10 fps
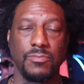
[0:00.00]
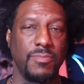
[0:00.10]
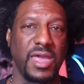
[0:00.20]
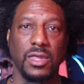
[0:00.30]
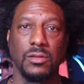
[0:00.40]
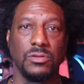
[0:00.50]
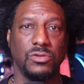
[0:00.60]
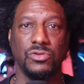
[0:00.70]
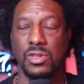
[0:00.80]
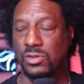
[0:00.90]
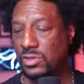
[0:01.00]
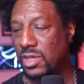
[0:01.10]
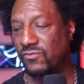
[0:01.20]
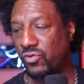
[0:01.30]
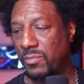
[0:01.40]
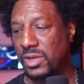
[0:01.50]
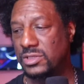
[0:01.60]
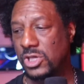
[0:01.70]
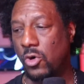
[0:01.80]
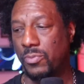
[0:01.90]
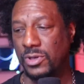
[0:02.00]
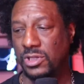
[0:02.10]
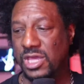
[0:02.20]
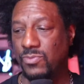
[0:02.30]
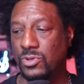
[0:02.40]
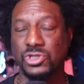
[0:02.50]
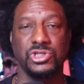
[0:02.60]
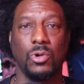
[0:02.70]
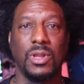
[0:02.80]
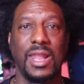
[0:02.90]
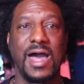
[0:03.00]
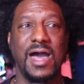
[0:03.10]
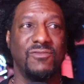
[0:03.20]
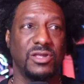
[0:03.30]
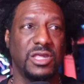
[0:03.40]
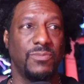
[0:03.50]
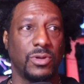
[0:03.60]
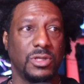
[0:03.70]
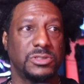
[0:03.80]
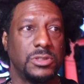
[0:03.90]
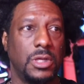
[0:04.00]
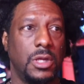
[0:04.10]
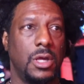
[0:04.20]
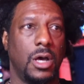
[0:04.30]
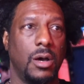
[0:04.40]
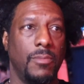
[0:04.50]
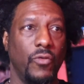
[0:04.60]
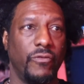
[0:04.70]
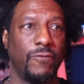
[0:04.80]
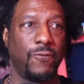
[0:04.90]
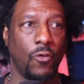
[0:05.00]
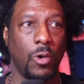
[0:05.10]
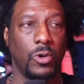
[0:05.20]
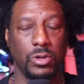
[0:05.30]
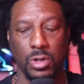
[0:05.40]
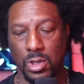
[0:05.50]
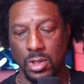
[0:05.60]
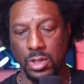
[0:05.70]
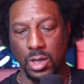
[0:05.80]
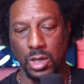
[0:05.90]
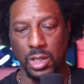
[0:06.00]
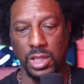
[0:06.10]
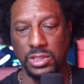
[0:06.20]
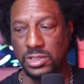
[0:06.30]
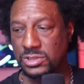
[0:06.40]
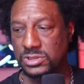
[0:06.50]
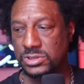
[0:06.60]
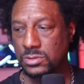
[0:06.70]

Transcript: make it give tremendous help in keeping this show alive and keeping us moving forward in this